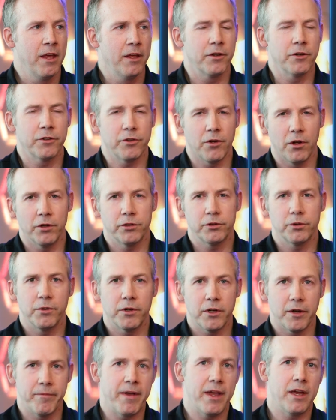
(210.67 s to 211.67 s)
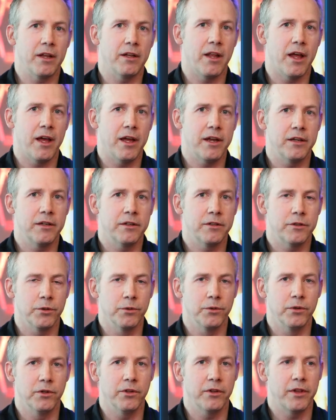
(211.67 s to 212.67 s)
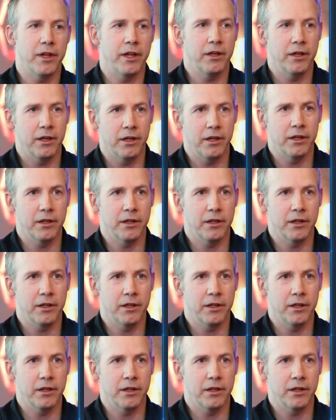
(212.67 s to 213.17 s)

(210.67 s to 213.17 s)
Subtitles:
There's also a command line tool that